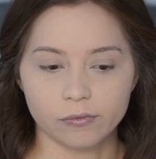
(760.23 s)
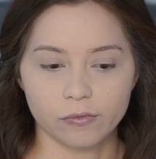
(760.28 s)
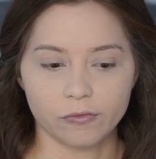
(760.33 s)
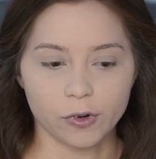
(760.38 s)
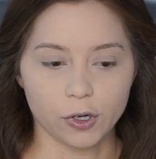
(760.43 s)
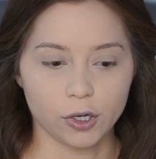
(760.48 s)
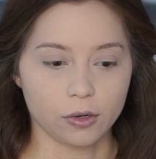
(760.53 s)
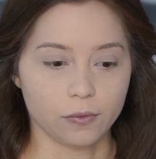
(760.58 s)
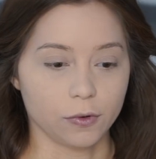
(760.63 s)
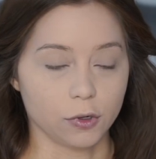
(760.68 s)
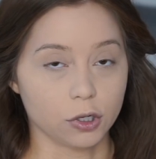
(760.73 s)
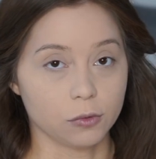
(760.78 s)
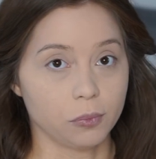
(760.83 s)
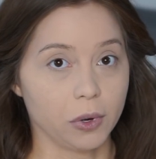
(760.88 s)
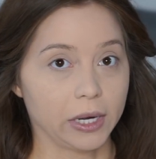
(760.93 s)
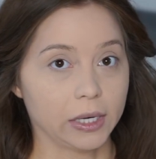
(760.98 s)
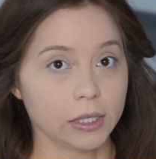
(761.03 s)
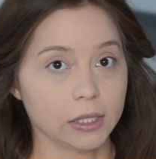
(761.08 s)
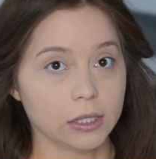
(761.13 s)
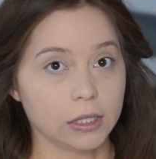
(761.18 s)
for your first
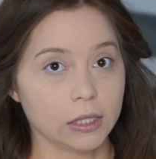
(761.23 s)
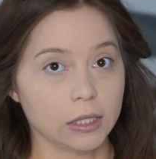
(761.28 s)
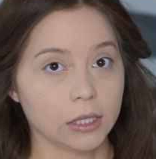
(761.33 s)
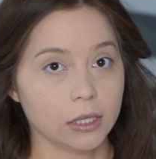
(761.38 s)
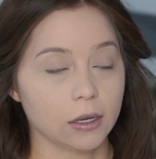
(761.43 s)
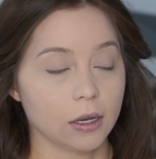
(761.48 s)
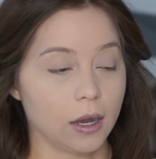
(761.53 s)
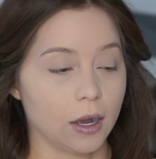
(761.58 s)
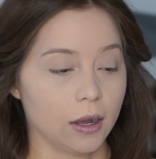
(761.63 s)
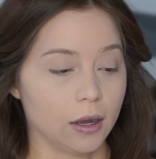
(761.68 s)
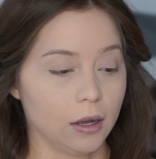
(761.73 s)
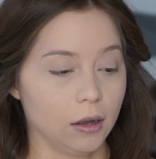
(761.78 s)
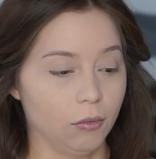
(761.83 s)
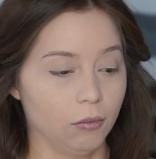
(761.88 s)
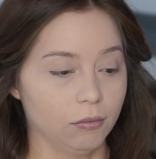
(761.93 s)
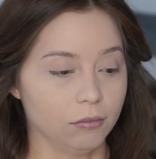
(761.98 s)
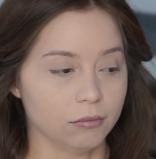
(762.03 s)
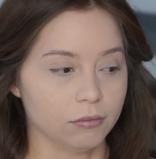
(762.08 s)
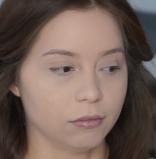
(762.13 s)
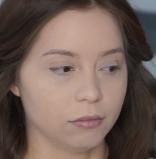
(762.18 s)
pregnancy,
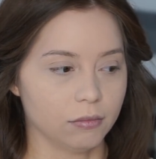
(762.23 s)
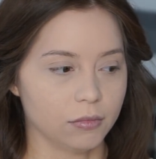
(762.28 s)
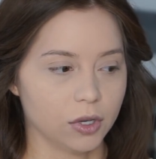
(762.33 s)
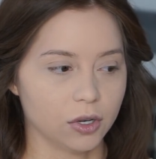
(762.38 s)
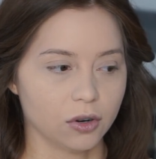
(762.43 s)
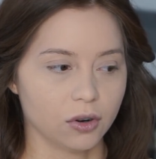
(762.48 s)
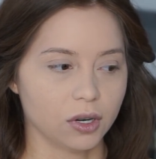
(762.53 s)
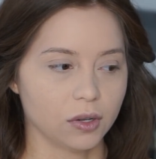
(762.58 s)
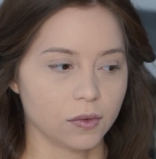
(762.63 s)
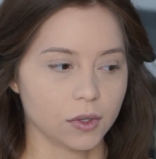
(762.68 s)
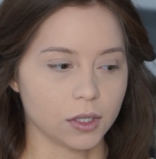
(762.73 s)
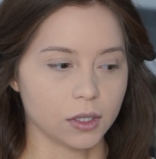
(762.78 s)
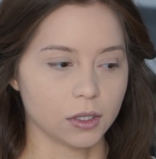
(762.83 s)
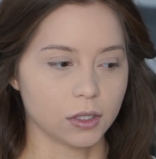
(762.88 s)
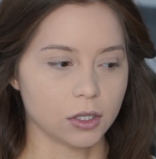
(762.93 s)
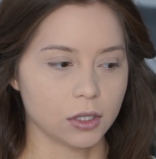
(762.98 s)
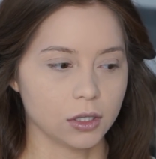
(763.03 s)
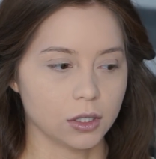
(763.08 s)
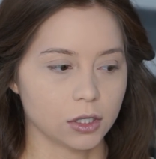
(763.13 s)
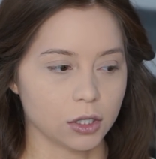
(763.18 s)
you don't even
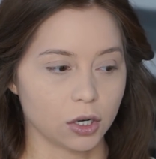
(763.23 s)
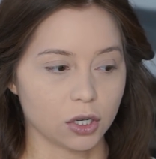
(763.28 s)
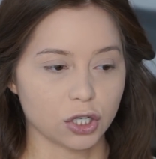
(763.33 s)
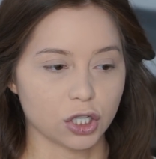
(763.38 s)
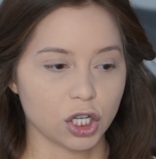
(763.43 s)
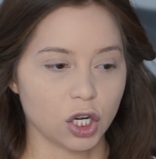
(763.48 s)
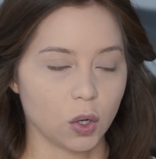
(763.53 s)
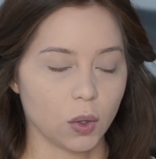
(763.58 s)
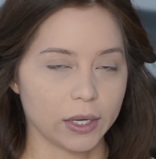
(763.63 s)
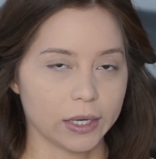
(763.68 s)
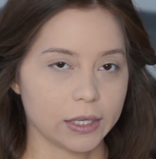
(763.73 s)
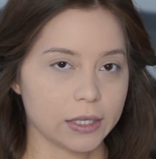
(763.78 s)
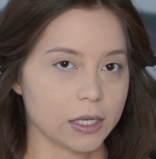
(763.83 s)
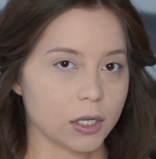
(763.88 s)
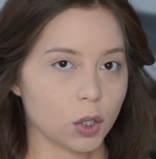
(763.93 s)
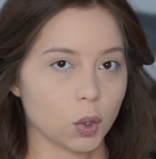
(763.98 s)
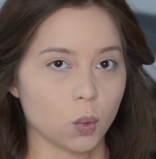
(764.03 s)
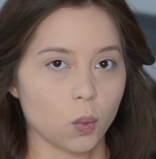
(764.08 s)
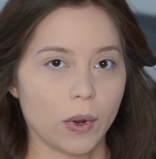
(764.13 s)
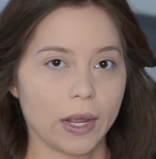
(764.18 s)
start showing
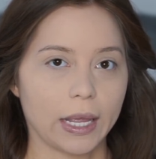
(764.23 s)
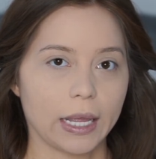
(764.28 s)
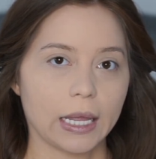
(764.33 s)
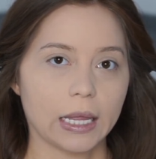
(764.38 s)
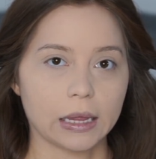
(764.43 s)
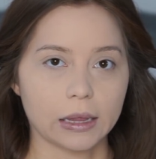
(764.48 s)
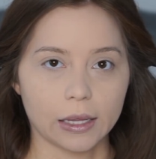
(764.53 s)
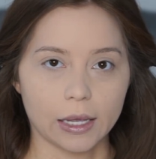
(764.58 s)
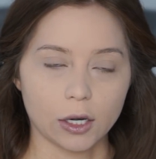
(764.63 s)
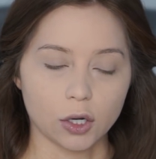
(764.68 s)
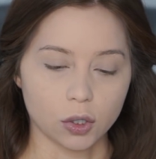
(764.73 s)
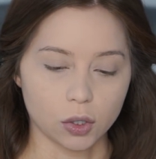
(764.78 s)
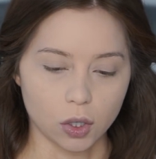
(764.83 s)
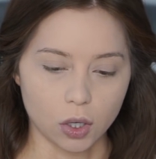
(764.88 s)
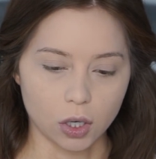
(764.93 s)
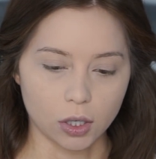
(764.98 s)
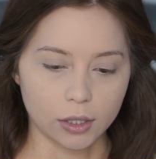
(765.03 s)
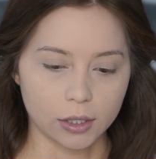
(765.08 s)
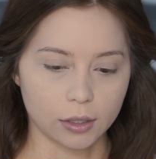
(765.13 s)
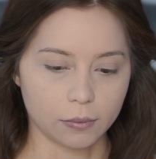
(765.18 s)
until way later
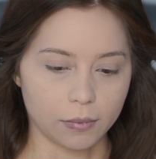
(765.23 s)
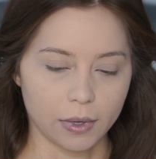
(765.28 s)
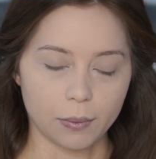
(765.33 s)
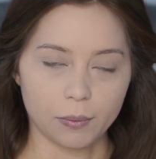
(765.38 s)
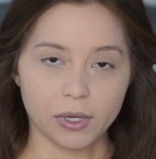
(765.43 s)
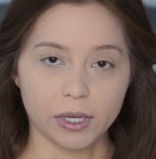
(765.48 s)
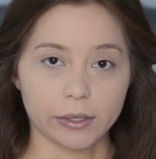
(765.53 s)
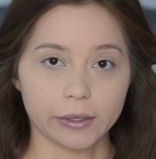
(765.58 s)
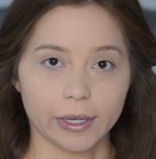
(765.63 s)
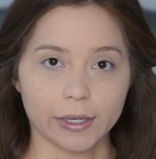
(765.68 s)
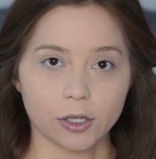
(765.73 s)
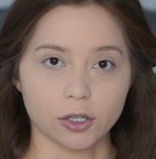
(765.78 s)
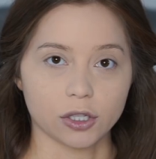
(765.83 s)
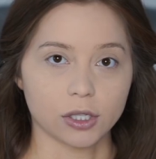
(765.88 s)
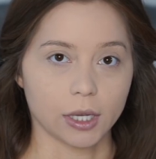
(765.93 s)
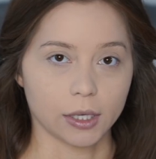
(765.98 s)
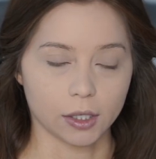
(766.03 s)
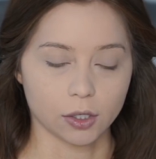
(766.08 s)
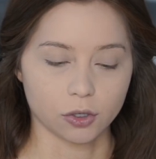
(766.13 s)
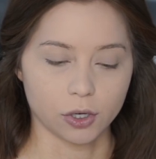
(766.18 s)
on, maybe in like your
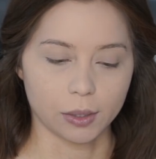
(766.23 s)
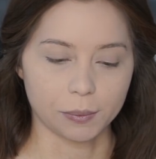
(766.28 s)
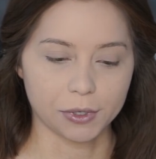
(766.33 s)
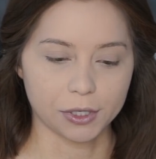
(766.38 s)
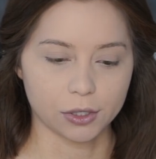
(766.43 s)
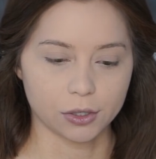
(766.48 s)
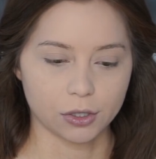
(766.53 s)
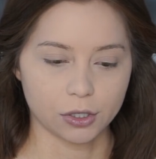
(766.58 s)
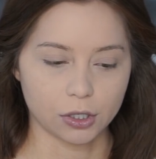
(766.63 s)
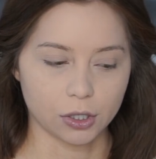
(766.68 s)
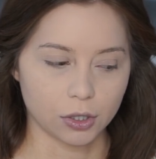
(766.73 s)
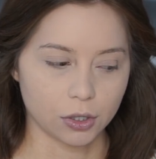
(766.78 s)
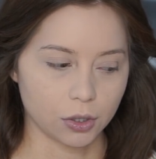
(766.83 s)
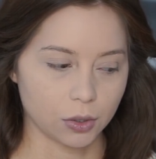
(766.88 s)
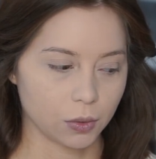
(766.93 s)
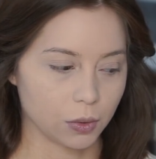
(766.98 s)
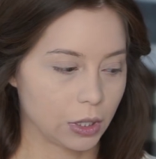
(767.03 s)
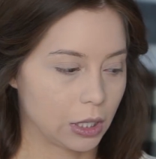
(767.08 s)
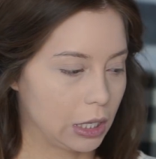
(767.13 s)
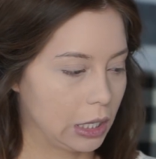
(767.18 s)
second trimester,
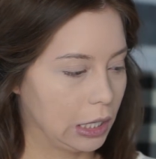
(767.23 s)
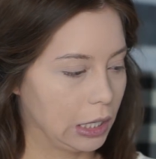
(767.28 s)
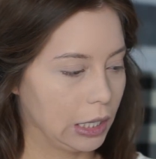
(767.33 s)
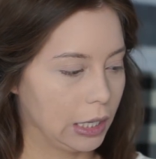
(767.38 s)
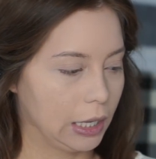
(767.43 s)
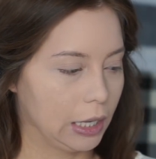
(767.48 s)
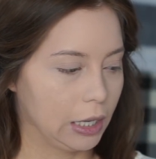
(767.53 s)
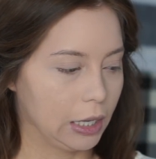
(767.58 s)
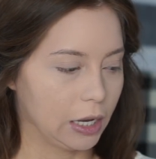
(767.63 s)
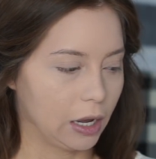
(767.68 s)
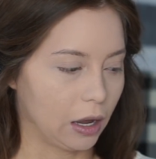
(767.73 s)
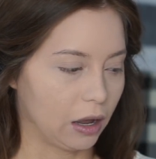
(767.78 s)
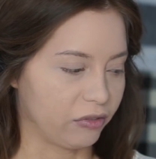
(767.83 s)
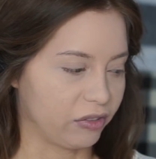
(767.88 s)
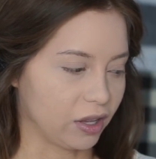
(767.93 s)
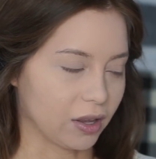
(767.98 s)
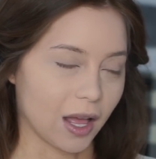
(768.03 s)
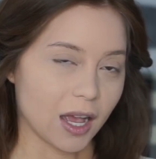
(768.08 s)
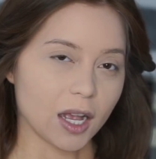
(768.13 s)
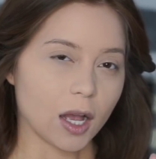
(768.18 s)
so I
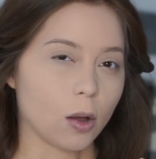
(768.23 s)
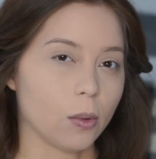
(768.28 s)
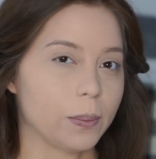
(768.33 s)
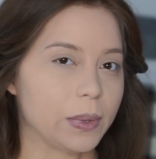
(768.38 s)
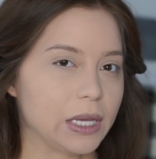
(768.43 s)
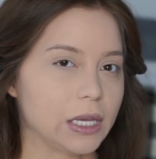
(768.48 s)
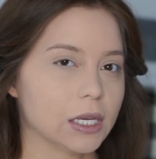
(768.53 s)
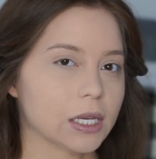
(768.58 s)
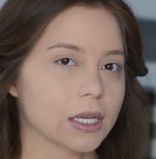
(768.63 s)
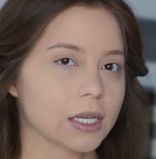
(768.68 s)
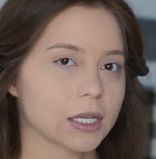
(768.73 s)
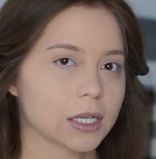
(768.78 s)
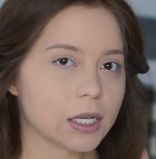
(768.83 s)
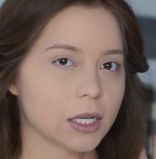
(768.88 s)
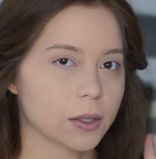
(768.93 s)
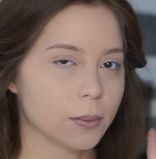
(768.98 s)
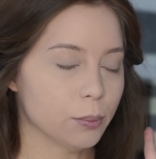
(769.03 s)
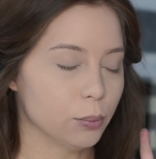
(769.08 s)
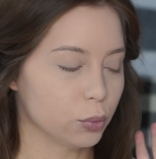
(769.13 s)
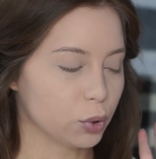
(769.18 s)
feel like I'll be
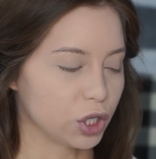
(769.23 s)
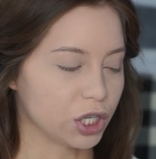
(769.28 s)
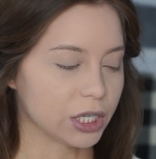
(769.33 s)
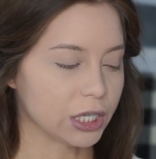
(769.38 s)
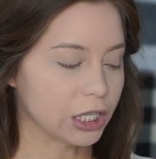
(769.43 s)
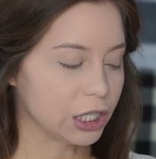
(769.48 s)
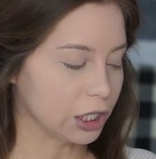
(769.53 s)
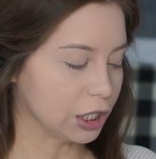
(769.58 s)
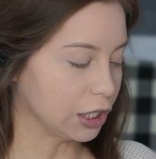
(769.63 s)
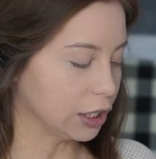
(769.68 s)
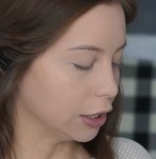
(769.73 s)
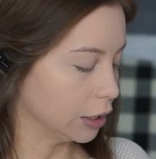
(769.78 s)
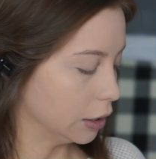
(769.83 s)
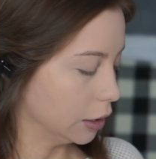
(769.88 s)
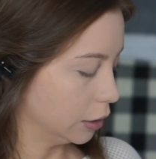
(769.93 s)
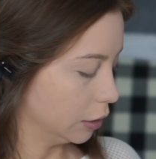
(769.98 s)
pretty good.